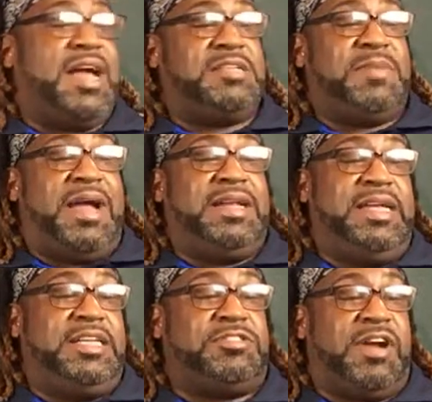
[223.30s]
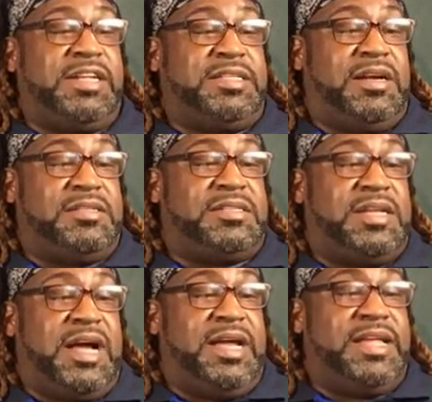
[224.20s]
That's my niece right there,
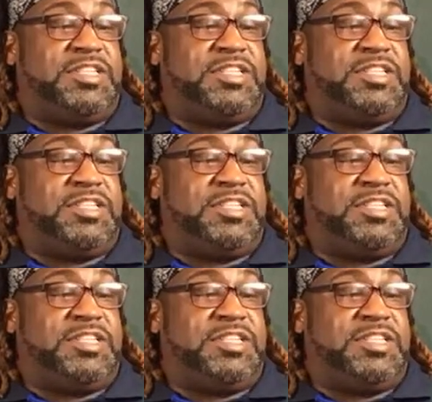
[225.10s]
Tanaya.